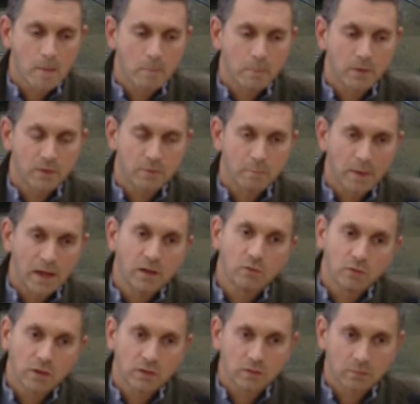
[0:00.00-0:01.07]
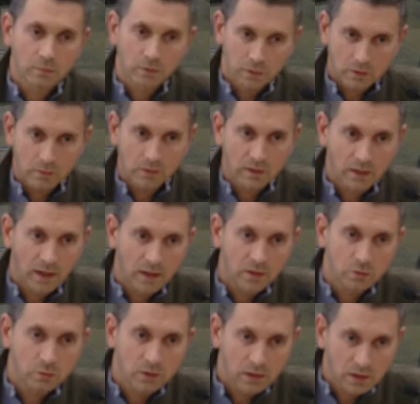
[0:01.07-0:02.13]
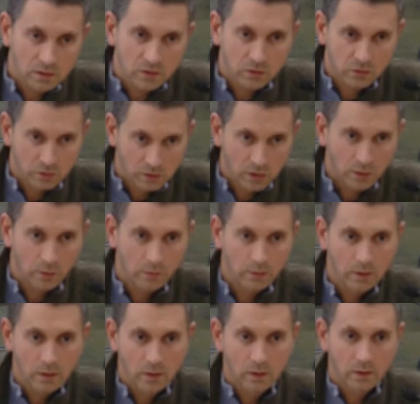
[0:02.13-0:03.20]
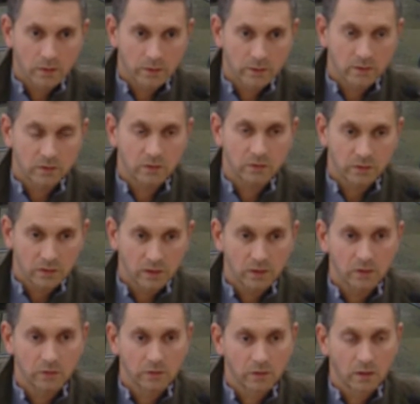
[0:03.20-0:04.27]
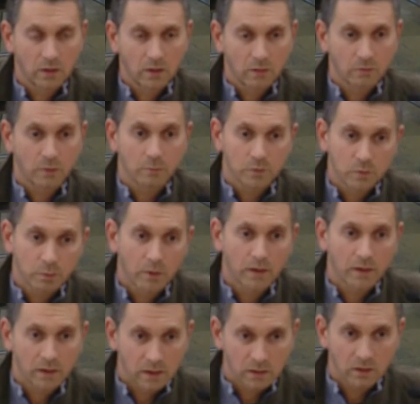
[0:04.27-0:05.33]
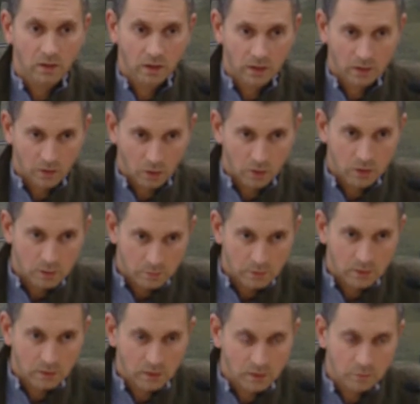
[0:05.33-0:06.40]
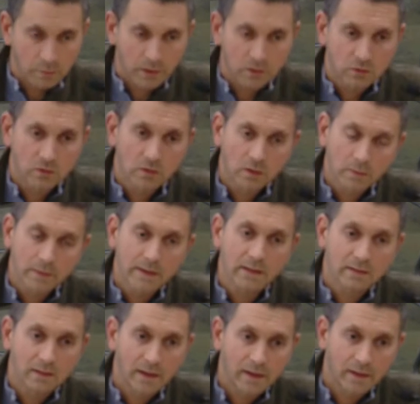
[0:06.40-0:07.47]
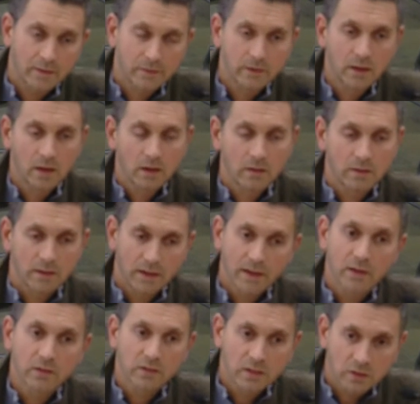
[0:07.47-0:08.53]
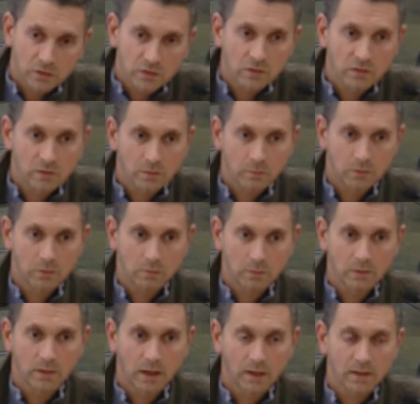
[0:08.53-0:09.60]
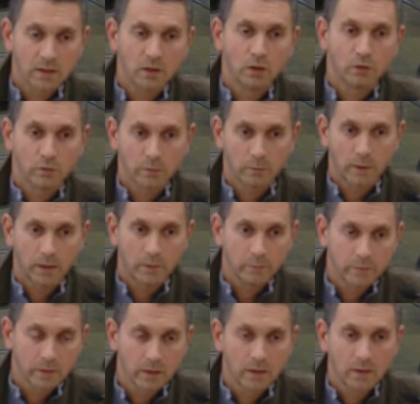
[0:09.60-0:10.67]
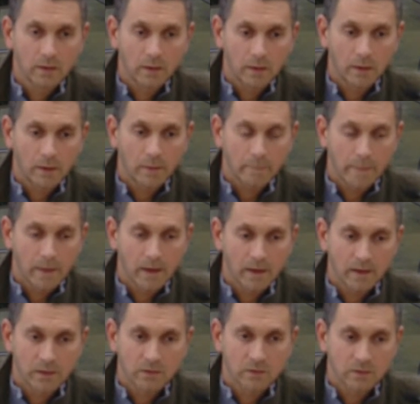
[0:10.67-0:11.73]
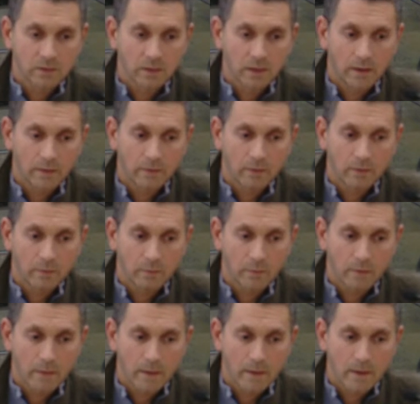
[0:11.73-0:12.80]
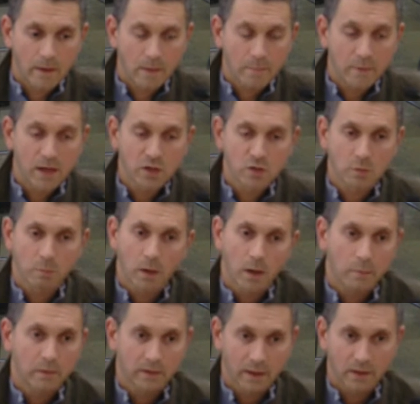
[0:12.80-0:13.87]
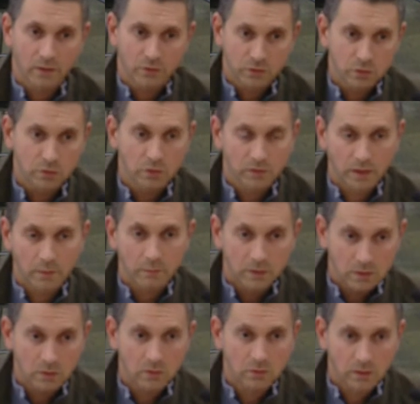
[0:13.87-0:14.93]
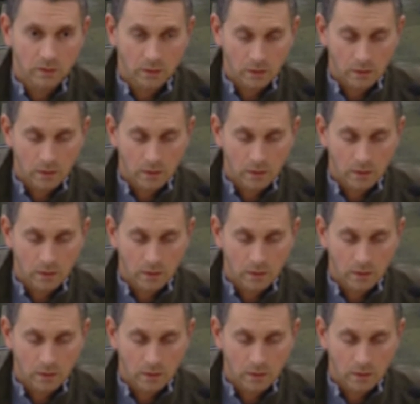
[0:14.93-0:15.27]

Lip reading: but the main reason we're doing that is we need to slow the disease from spreading in our communities. By slowing it down, the healthcare systems will not get overwhelmed, and it's a major public health tool that we use in